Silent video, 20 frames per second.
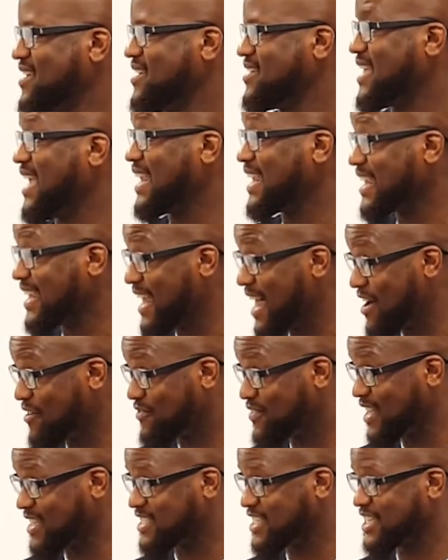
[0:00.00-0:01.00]
They
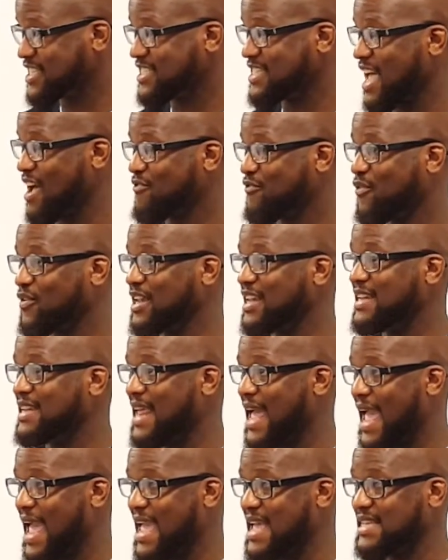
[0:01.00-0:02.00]
loved it, just sat for
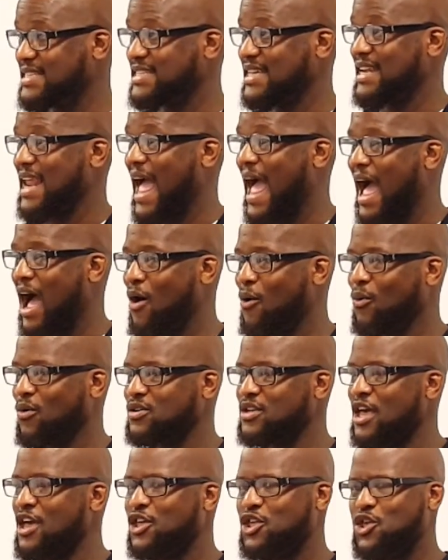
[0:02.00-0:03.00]
days and
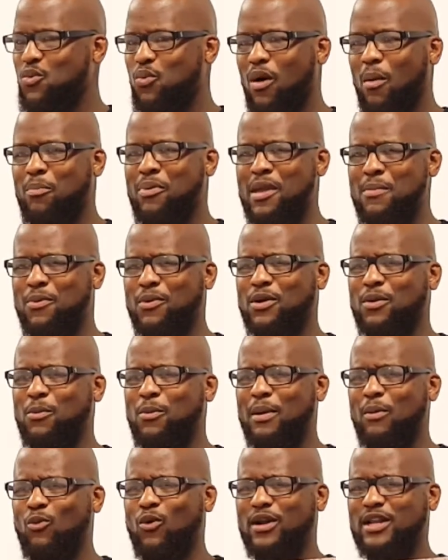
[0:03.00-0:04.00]
hours. You want people to
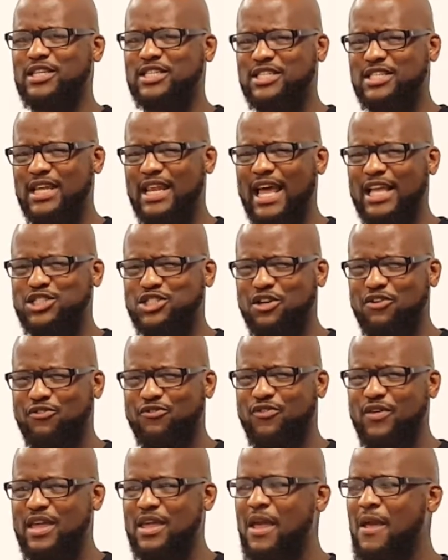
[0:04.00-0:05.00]
want to sit at your
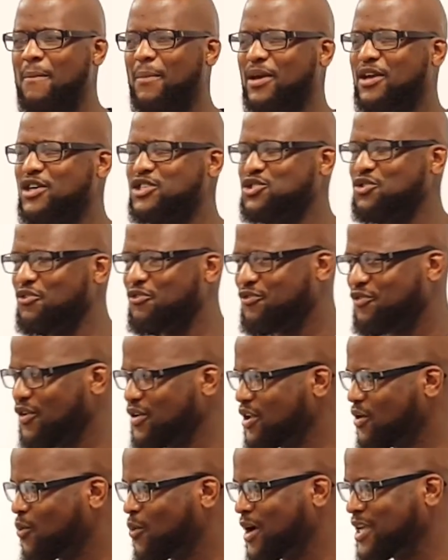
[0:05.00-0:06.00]
feet because you're
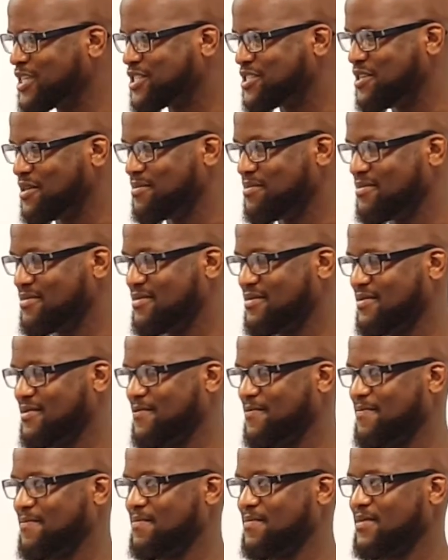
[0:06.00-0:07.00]
full of wisdom.
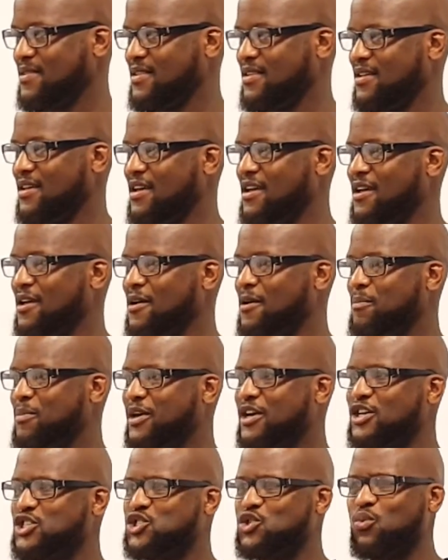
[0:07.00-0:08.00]

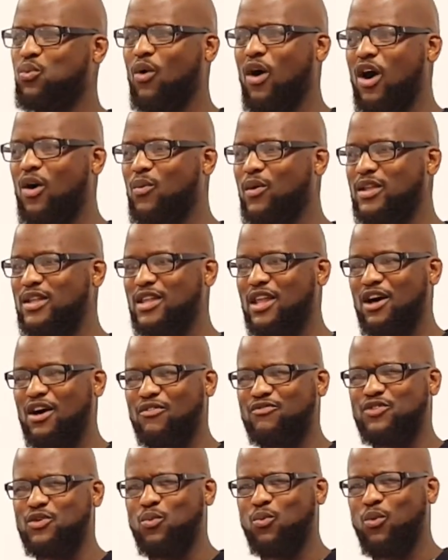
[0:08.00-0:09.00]
Because you walk with
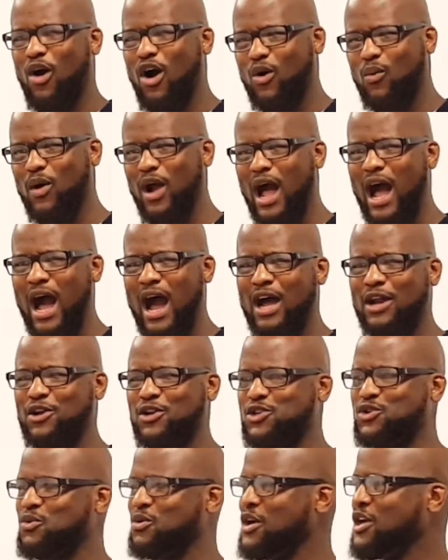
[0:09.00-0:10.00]
love, you walk with honor,
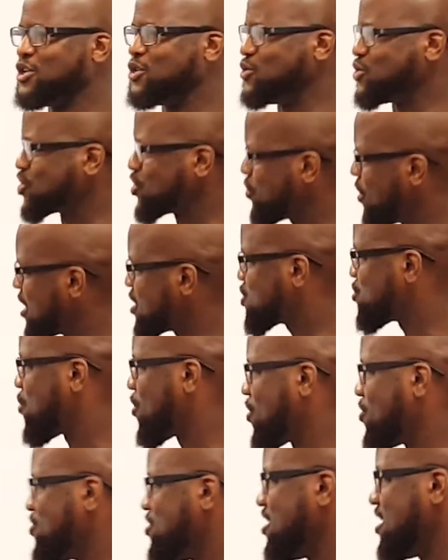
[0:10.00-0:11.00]
you
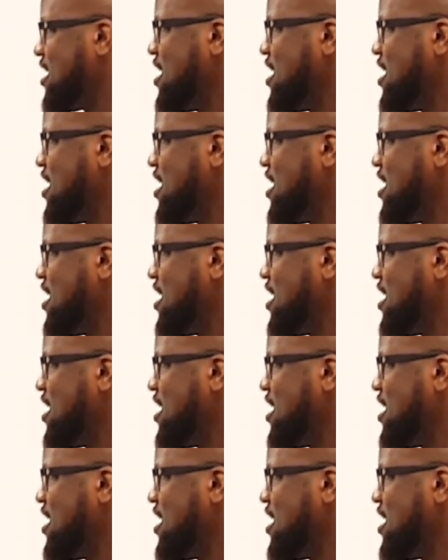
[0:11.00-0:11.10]
trustworthy.